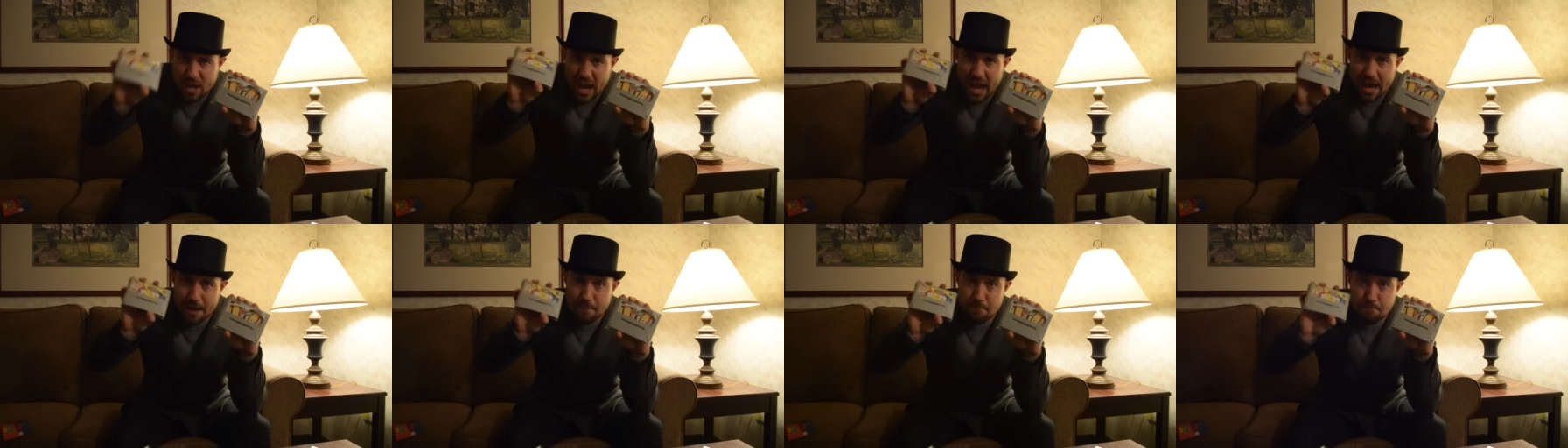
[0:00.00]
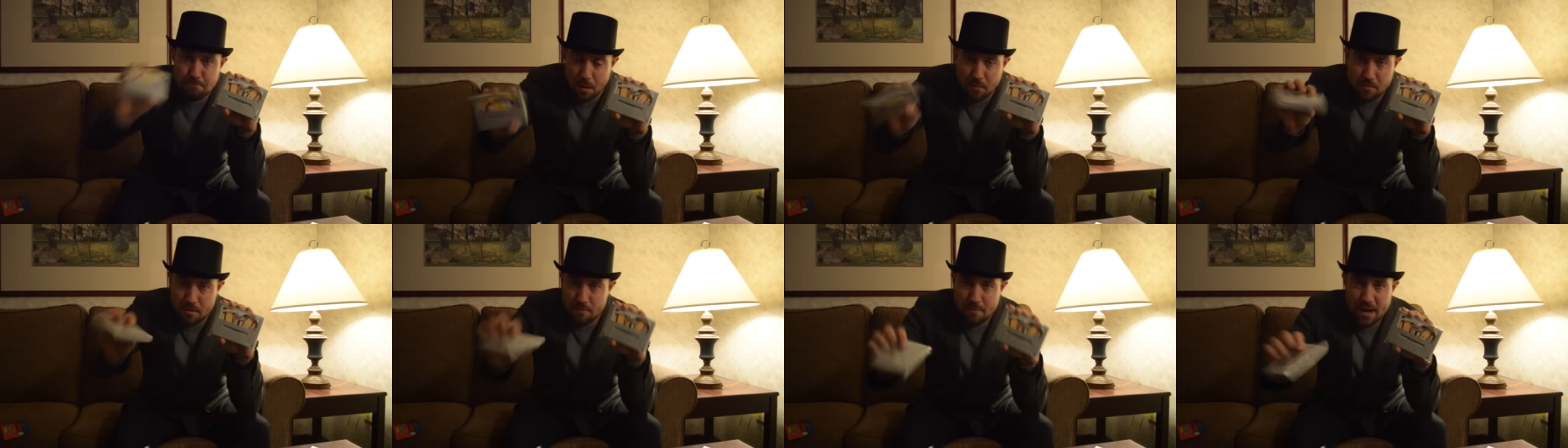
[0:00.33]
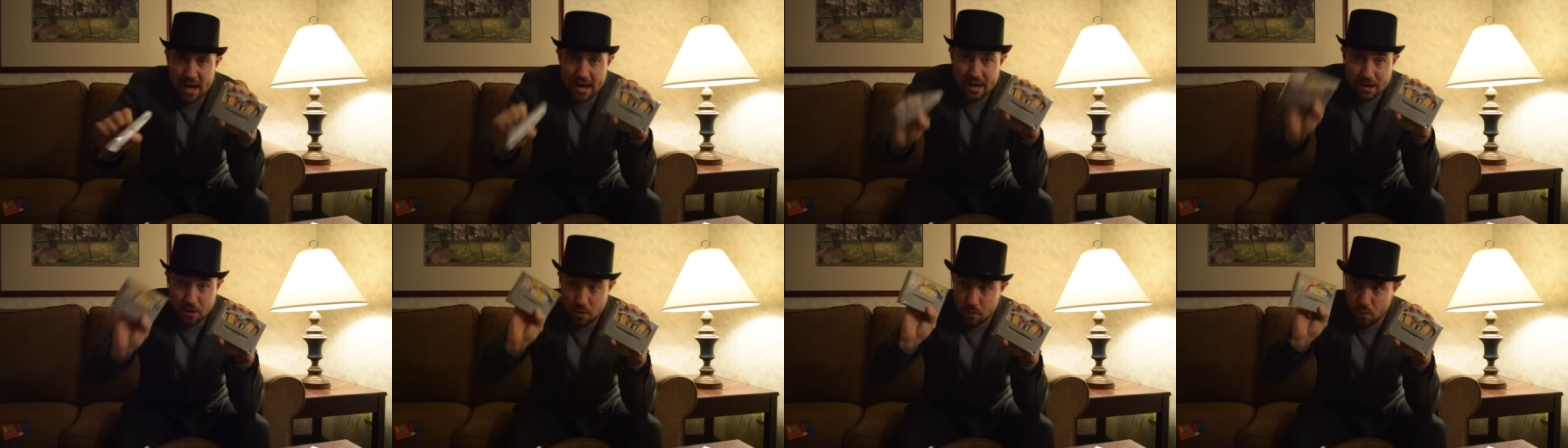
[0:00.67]
and
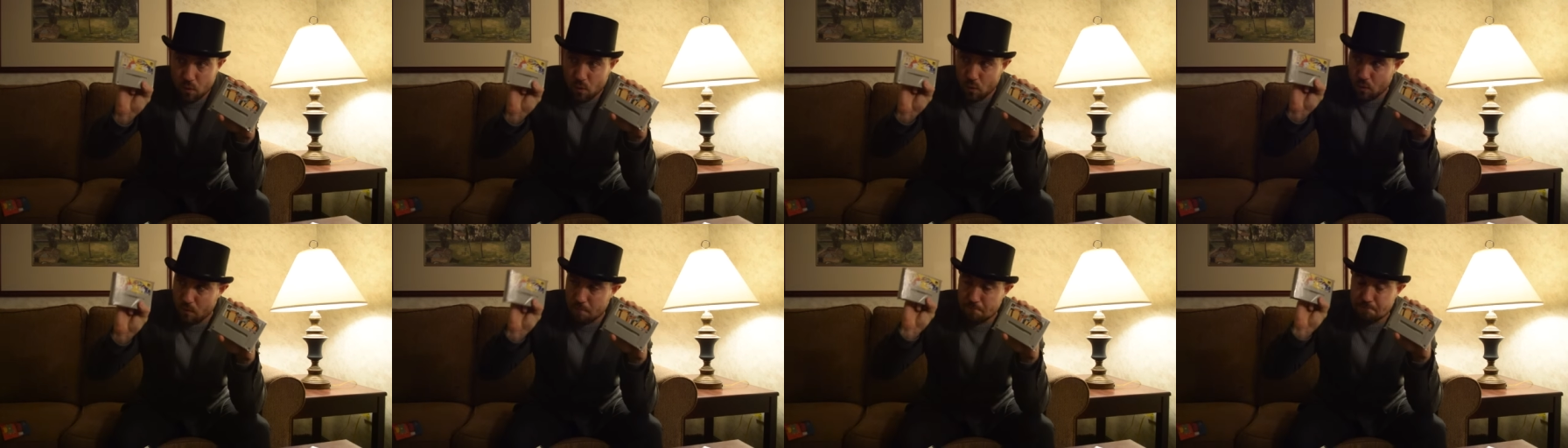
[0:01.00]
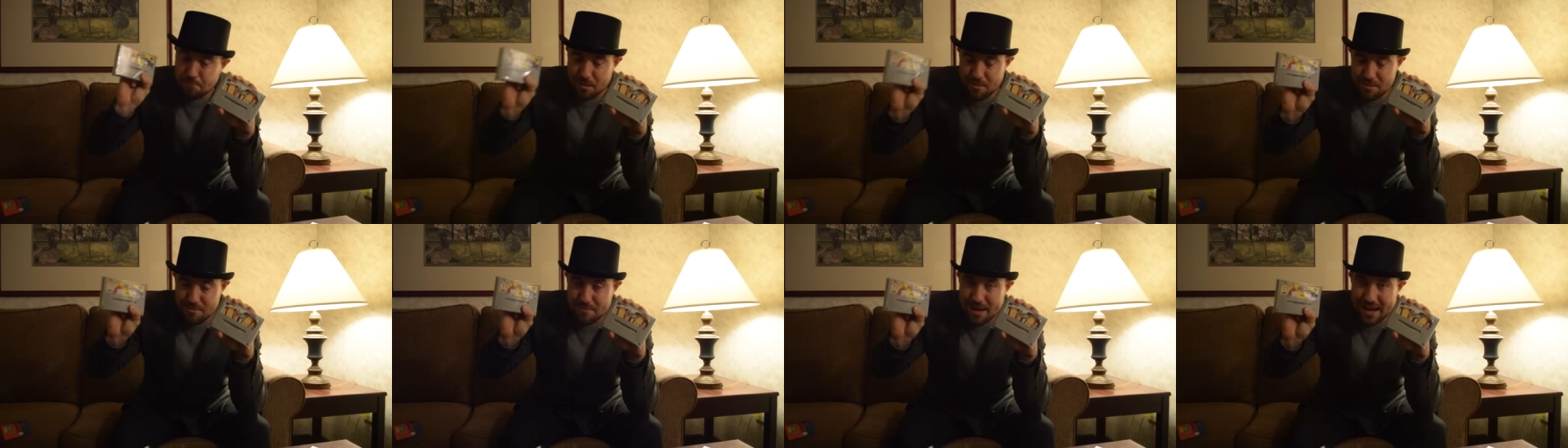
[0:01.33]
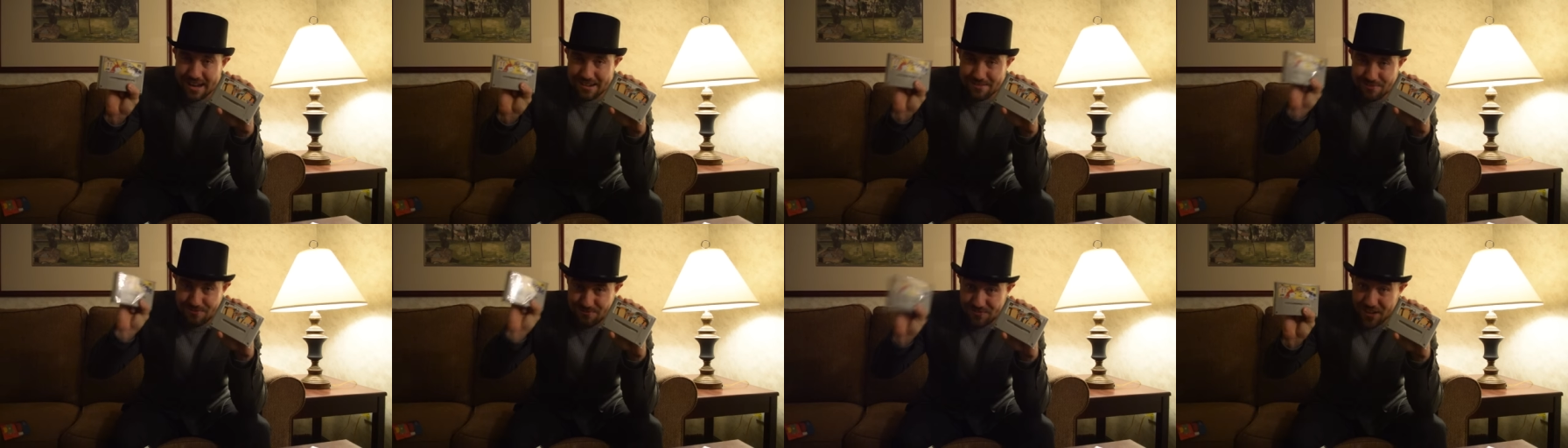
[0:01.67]

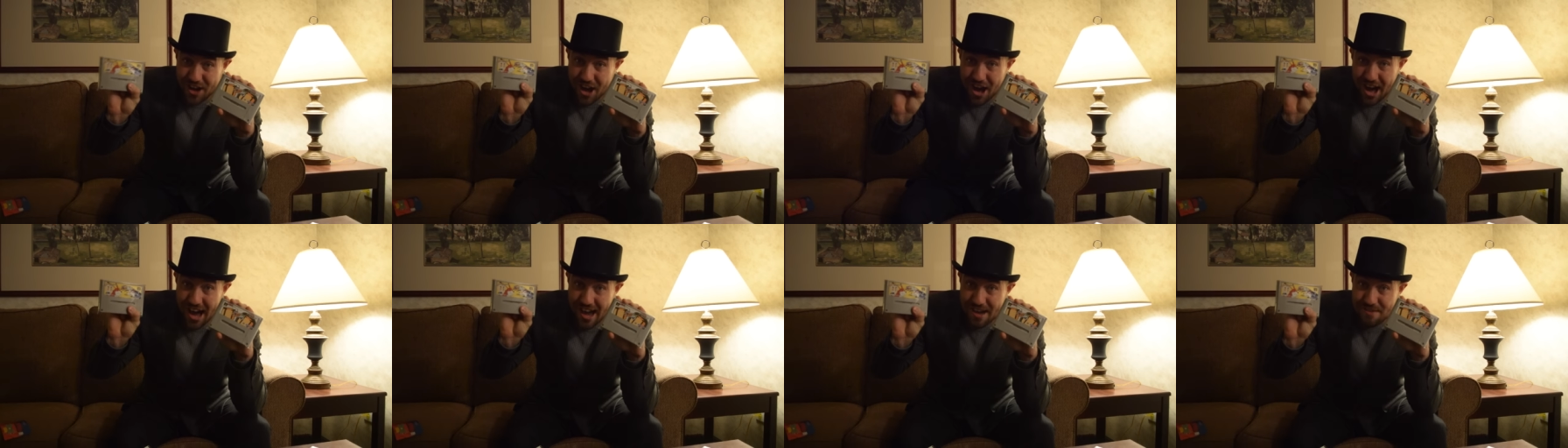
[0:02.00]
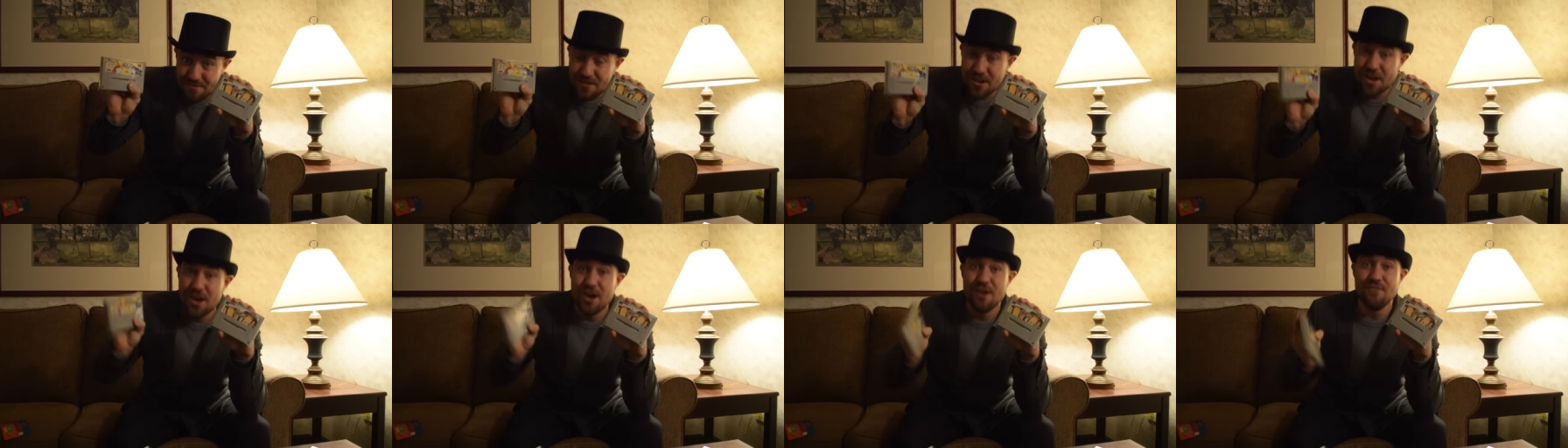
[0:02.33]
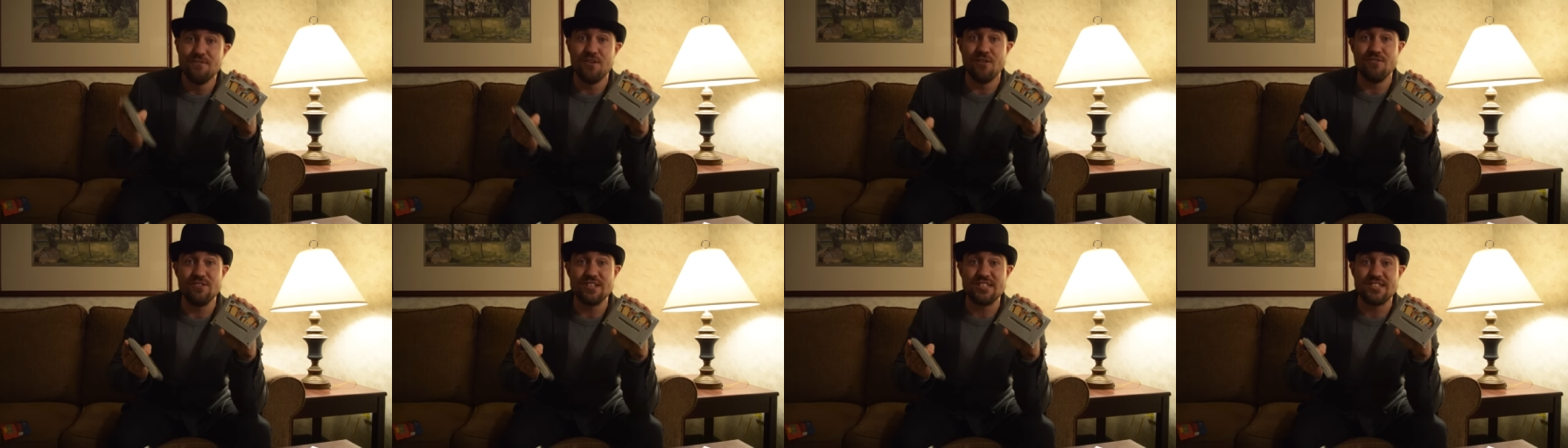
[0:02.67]
Bomberman 5
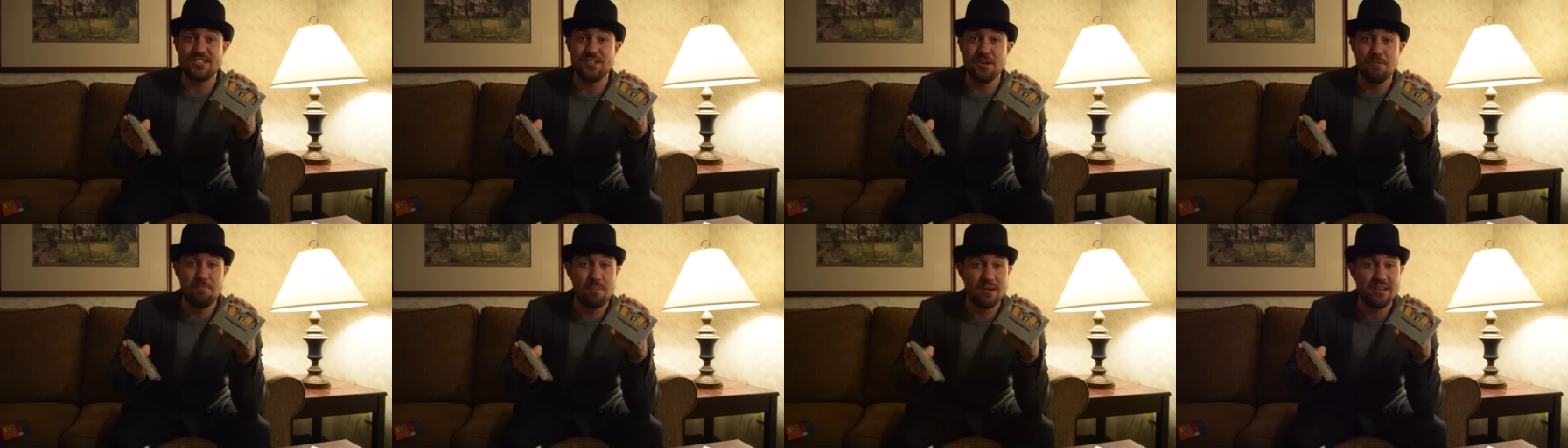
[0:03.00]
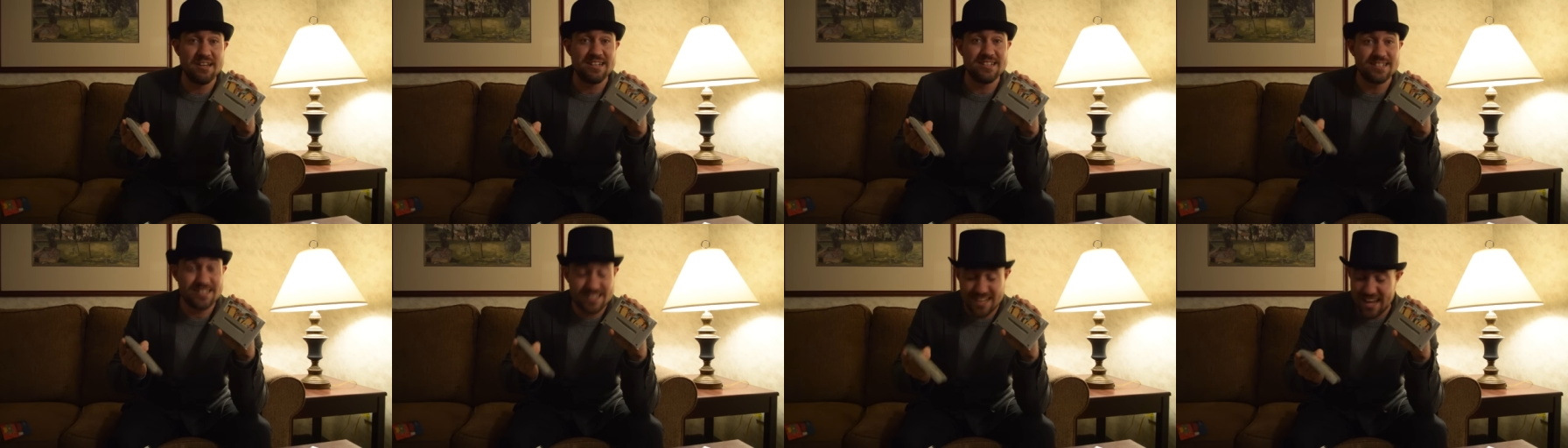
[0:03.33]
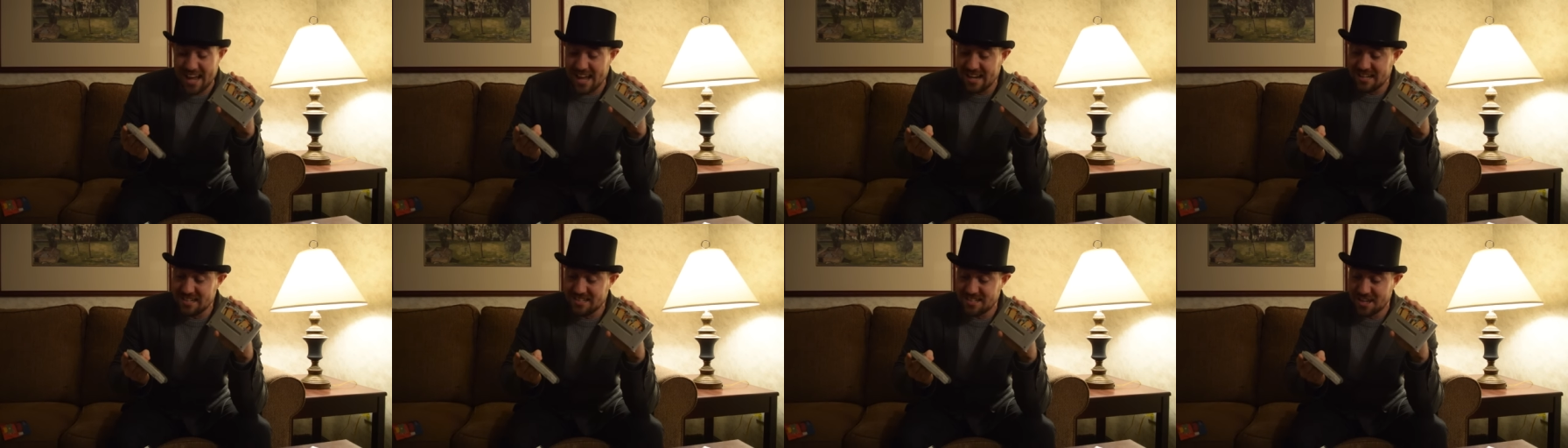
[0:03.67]
for the Super
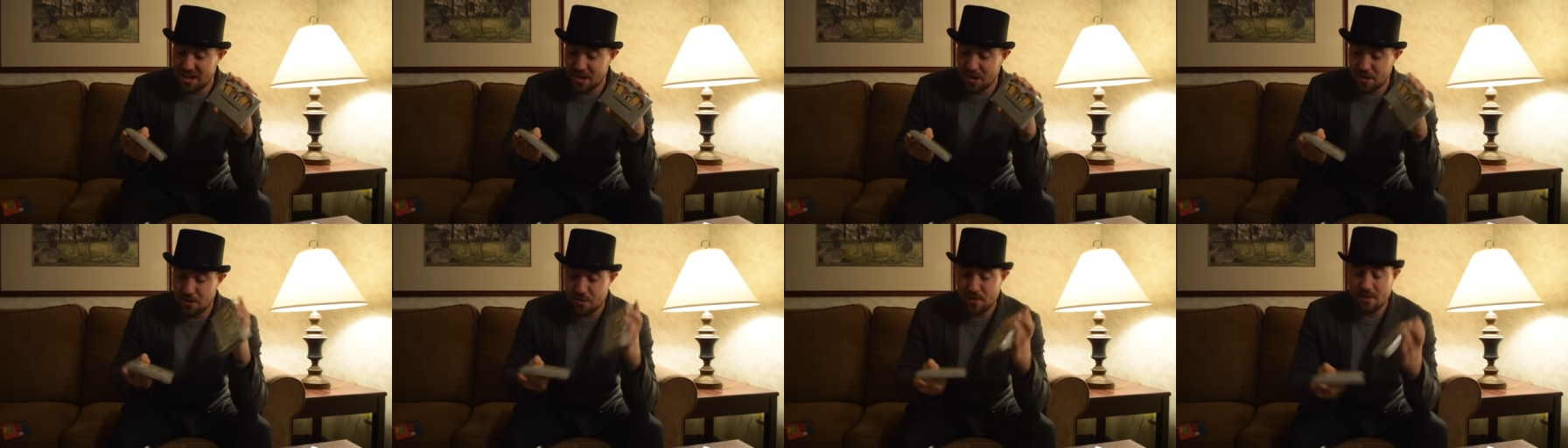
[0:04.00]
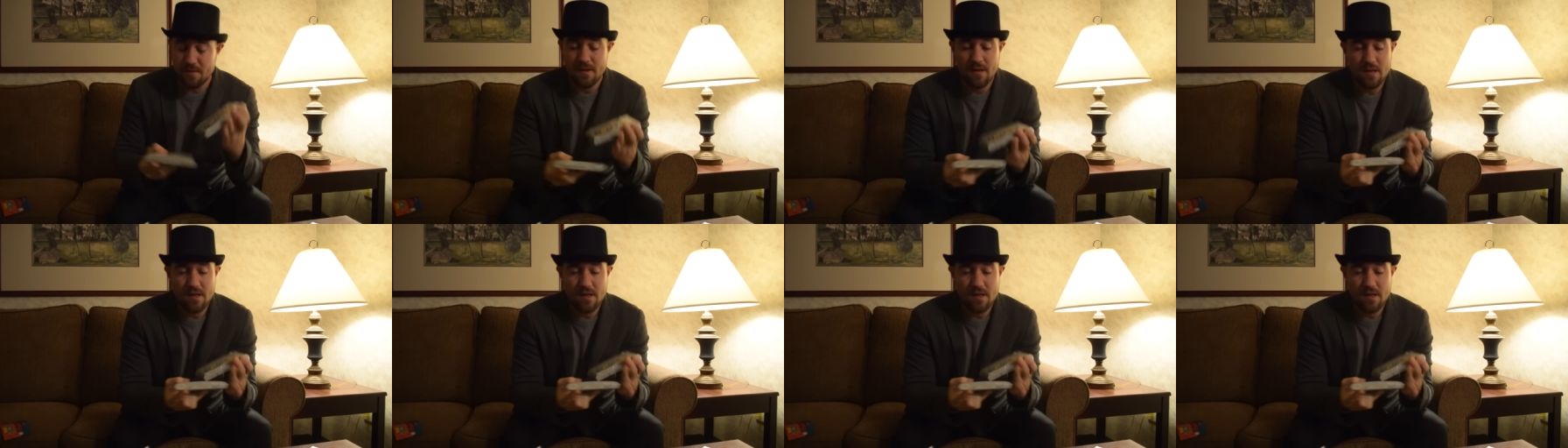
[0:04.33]
Nintendo.